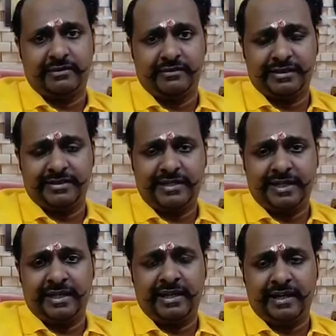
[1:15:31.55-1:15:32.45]
there's
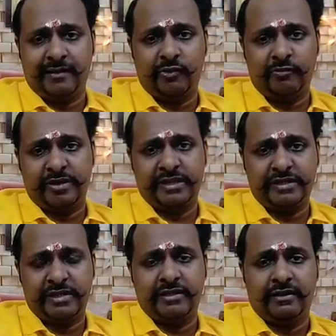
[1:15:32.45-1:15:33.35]
nothing great about
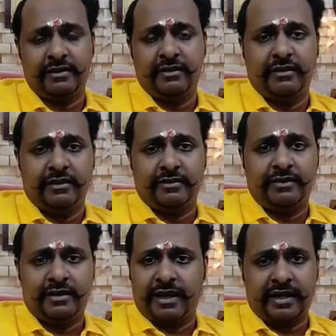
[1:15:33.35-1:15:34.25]
PhD
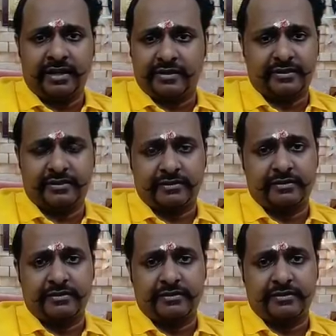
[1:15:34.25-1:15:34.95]
that letters